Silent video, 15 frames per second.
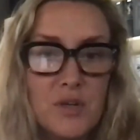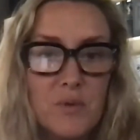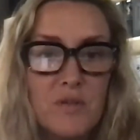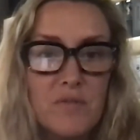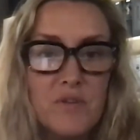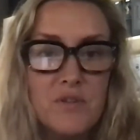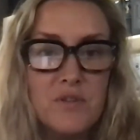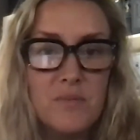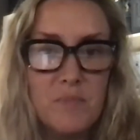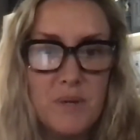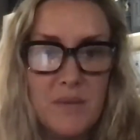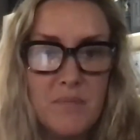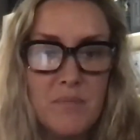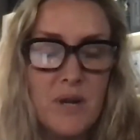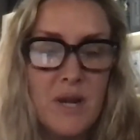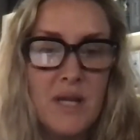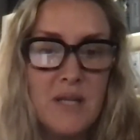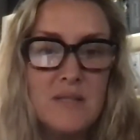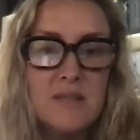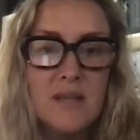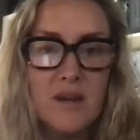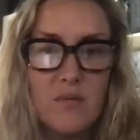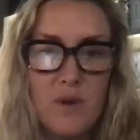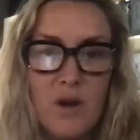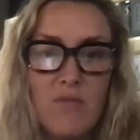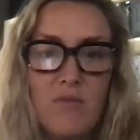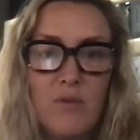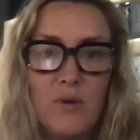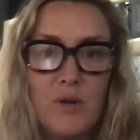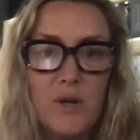worked for some big brands like Ralph
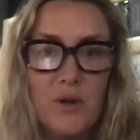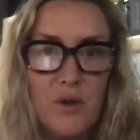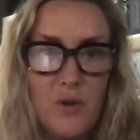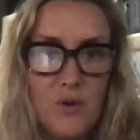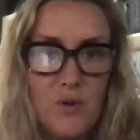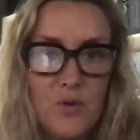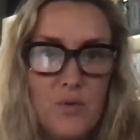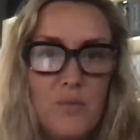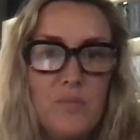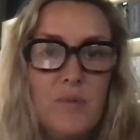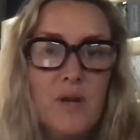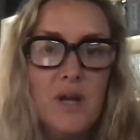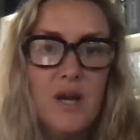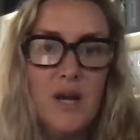Lauren Home,